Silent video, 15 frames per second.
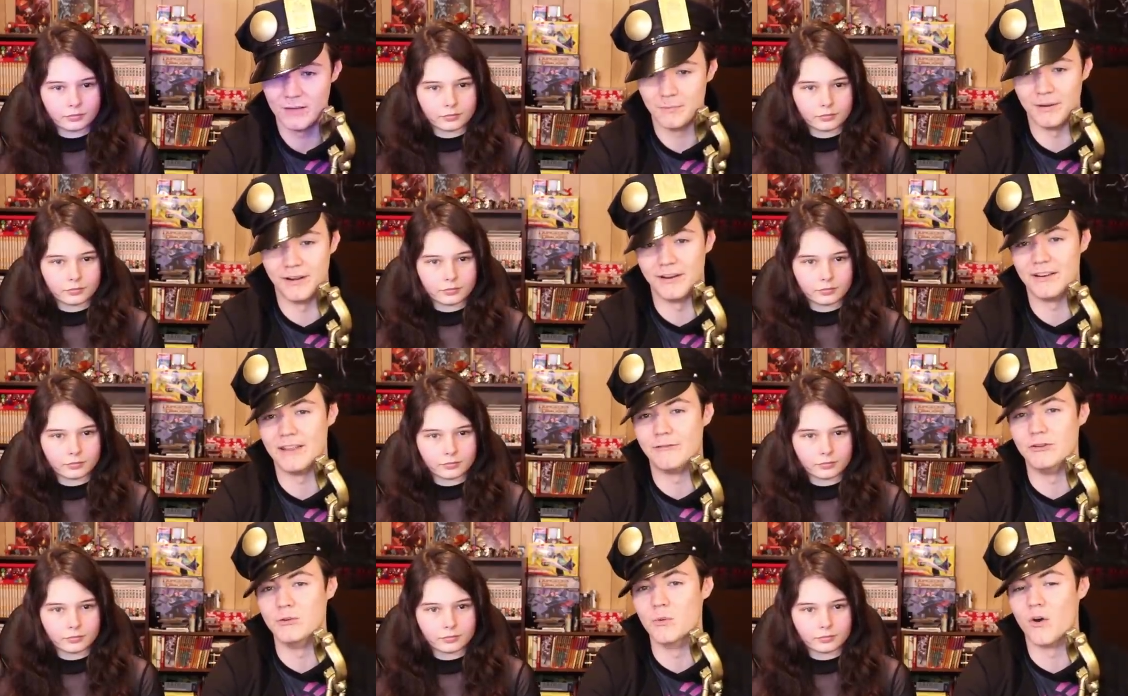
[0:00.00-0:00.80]
Speaker 1: But
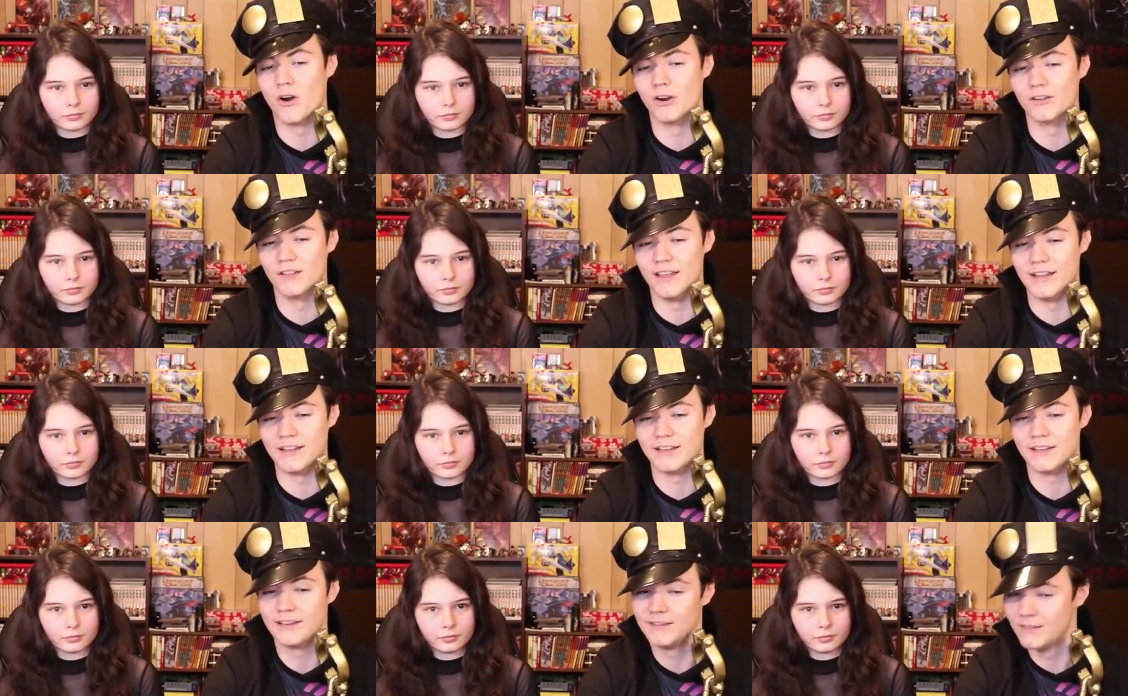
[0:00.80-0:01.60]
if you aren't like
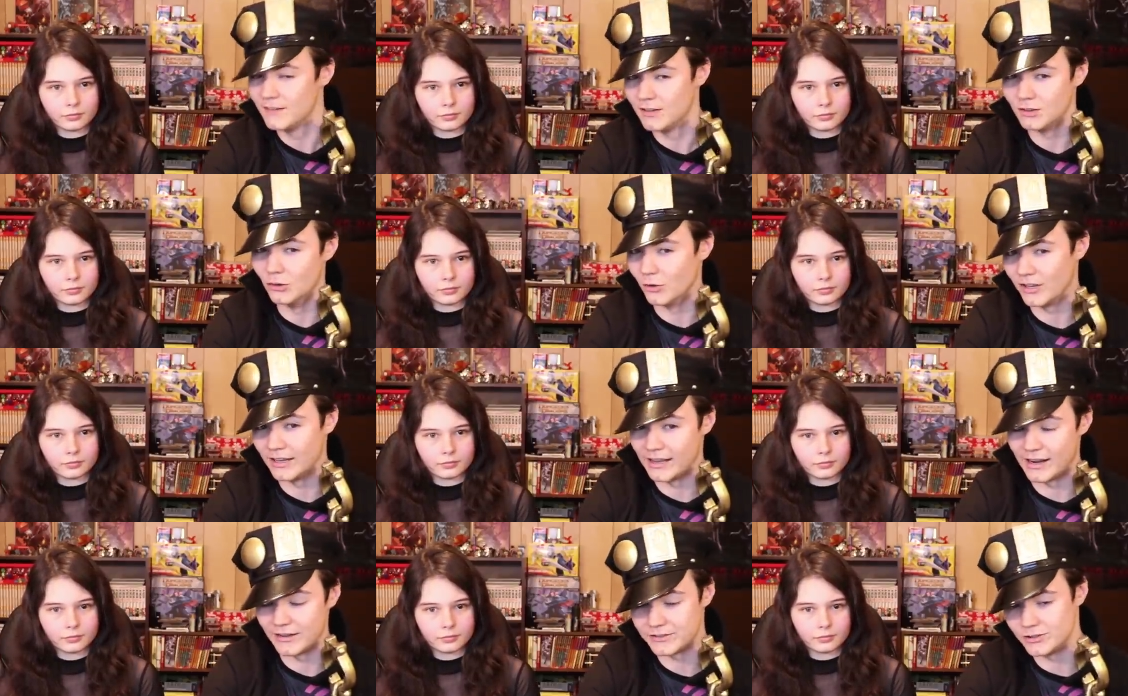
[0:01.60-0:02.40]

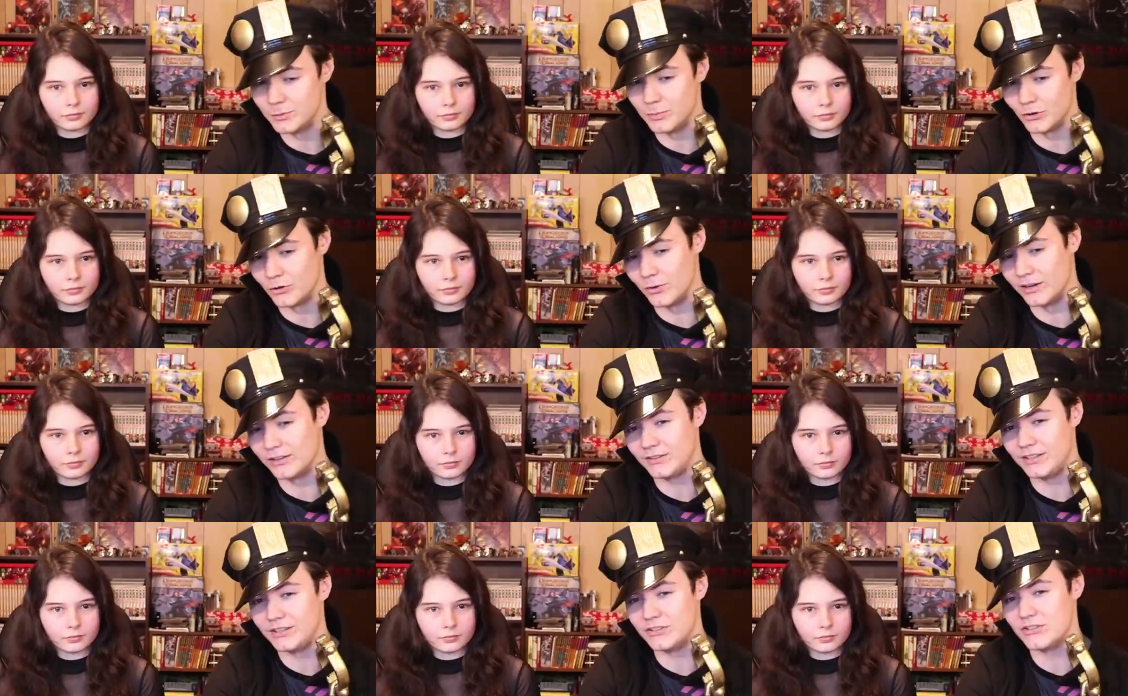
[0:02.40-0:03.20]
looking at it super
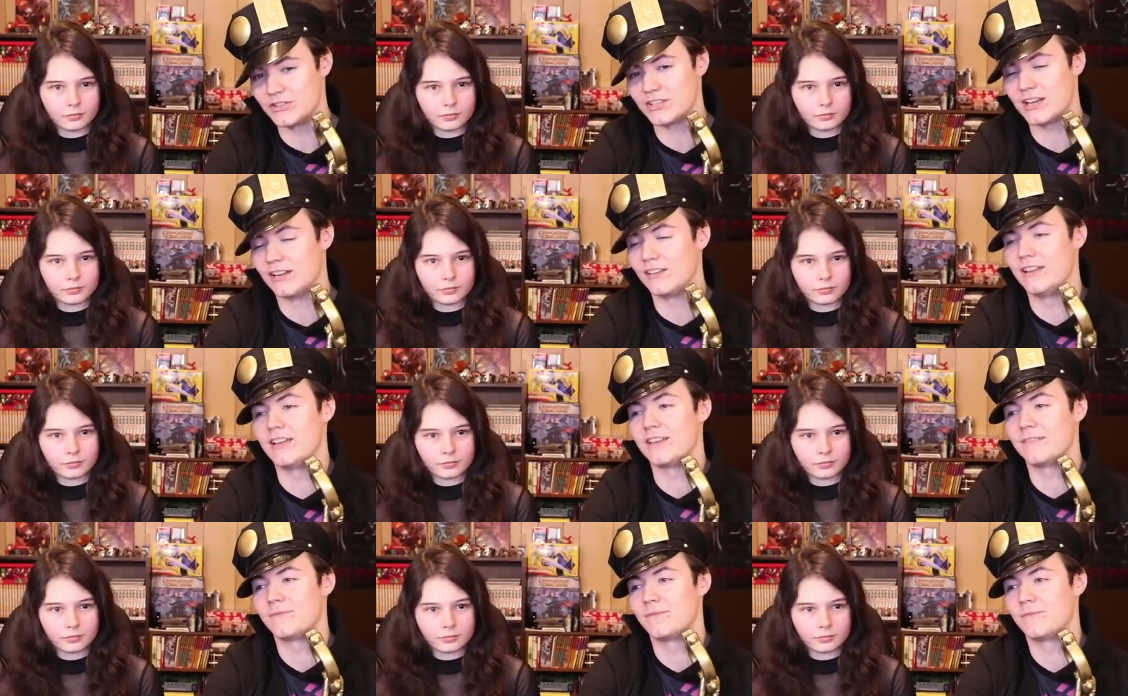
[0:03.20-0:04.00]
critically and you're just kind of
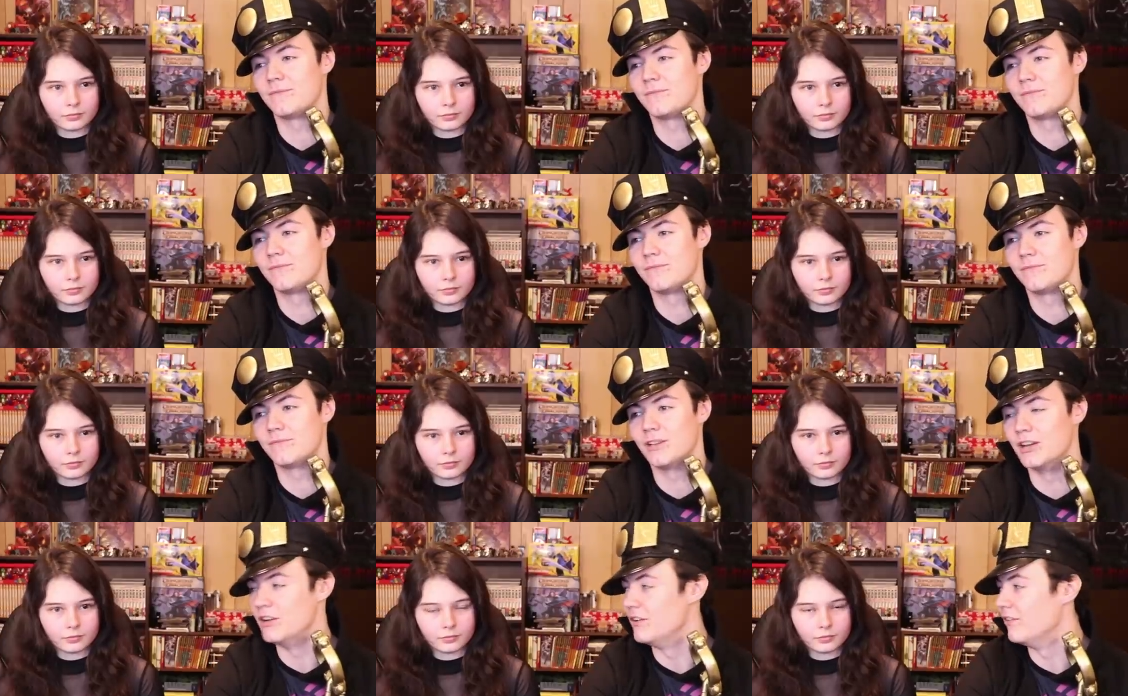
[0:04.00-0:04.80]
like
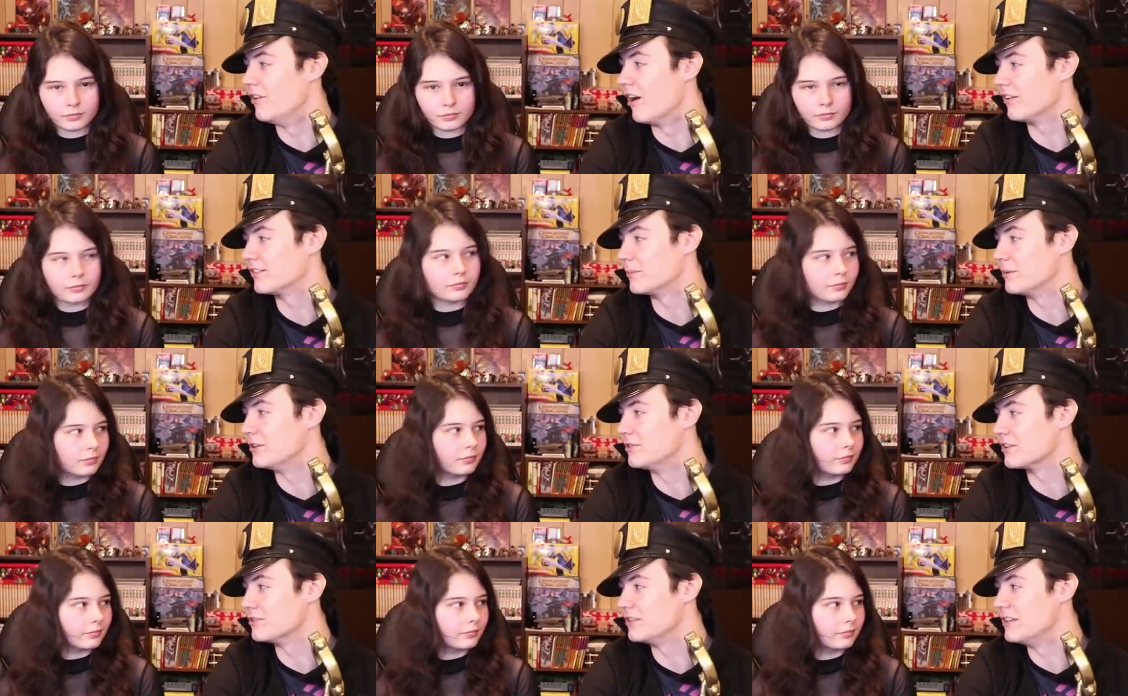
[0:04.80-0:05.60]
a, not somebody who
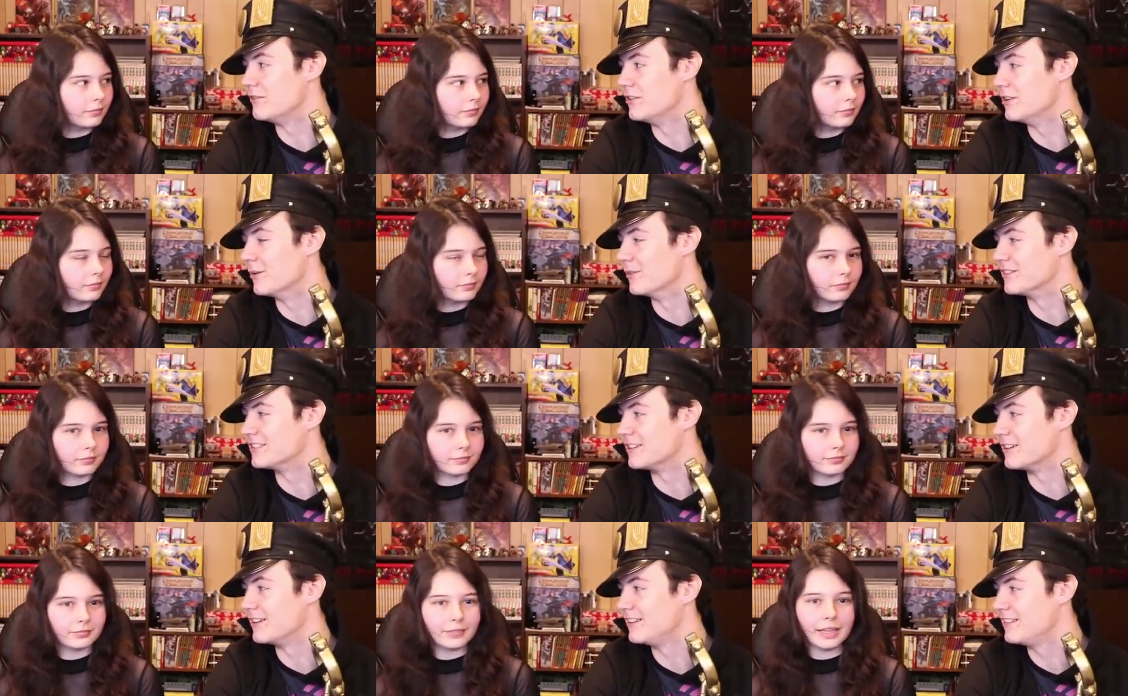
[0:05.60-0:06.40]
doesn't even know the
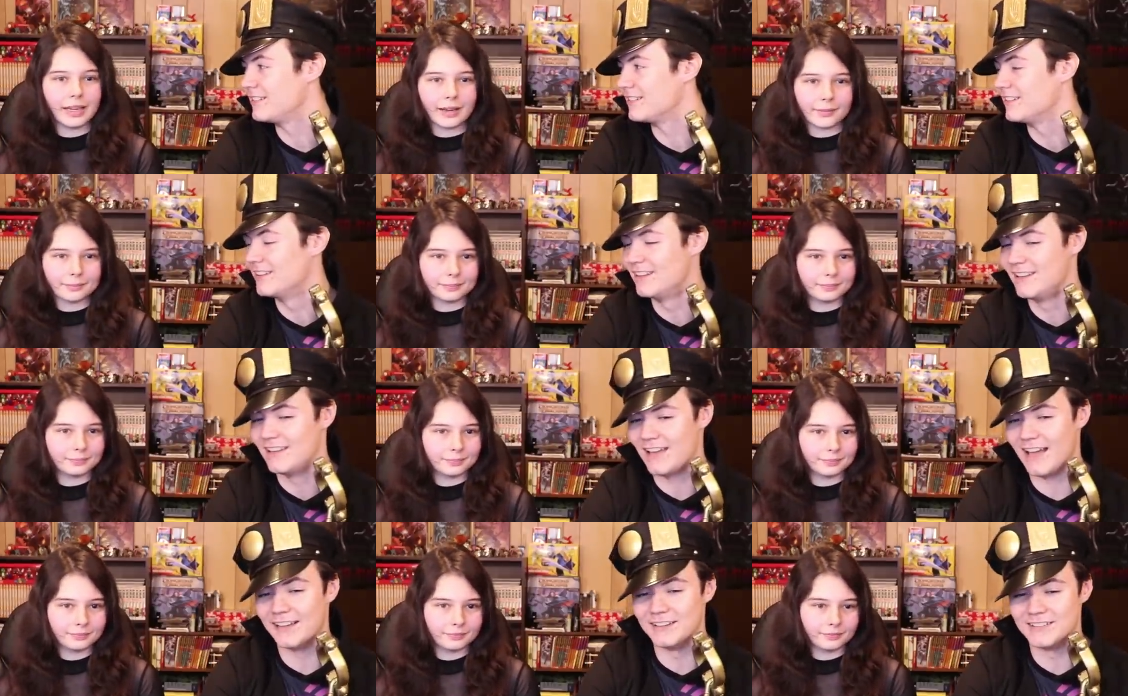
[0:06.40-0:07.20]
series, yeah,
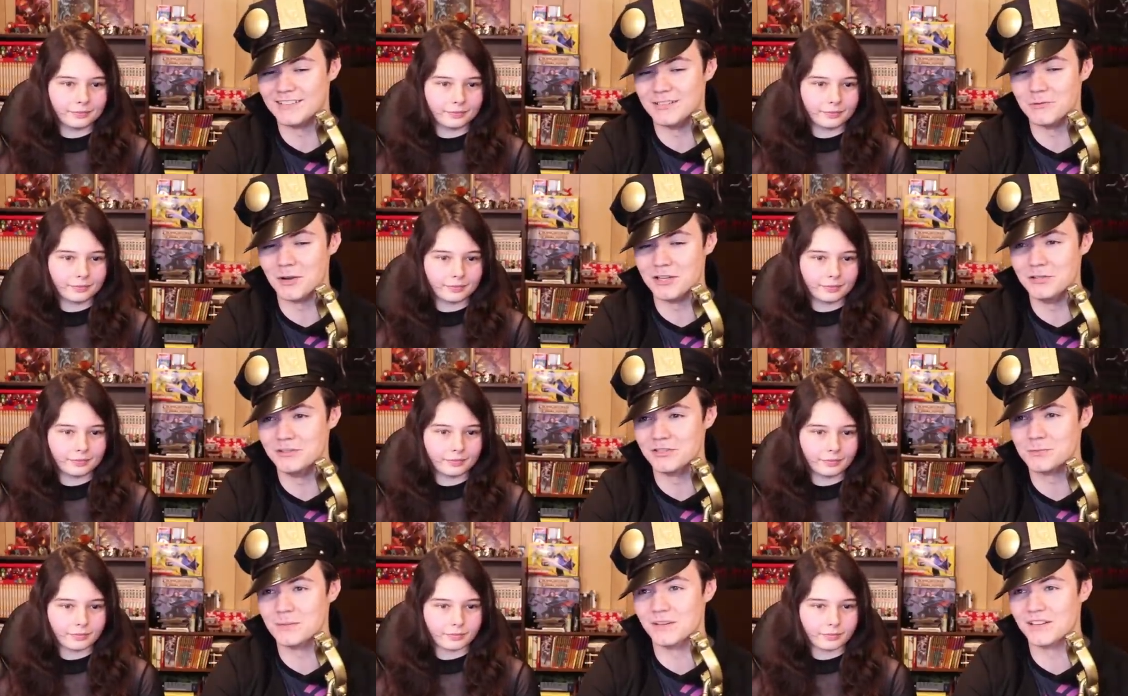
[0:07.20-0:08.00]
I could see why you'd
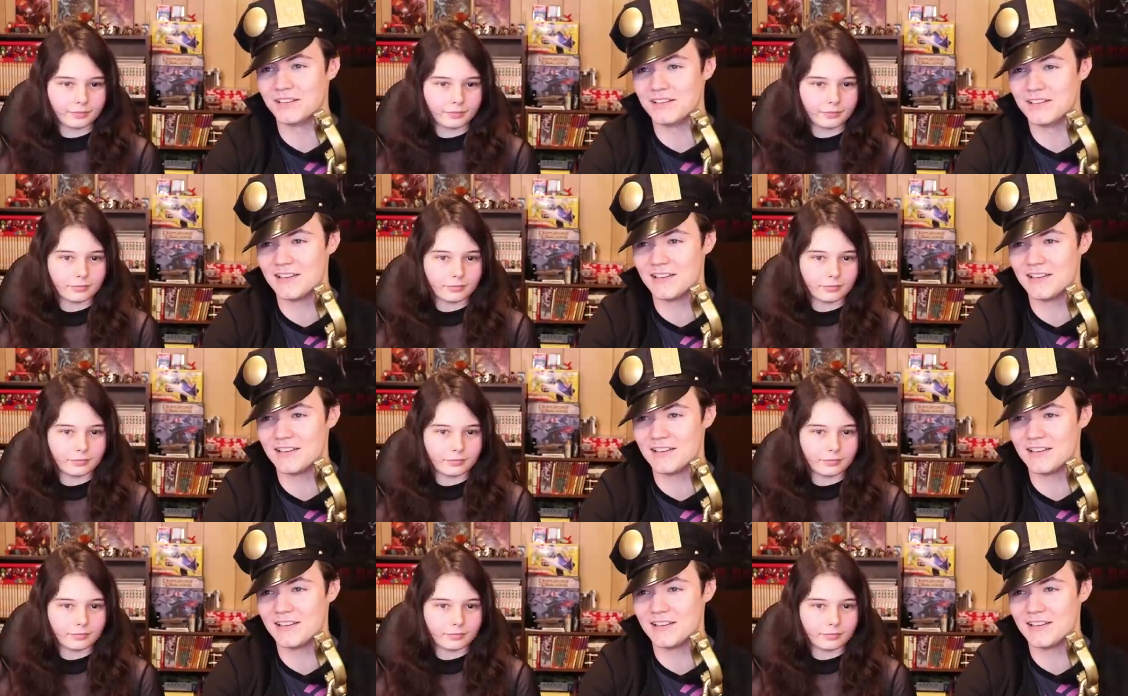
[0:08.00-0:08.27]
just be like,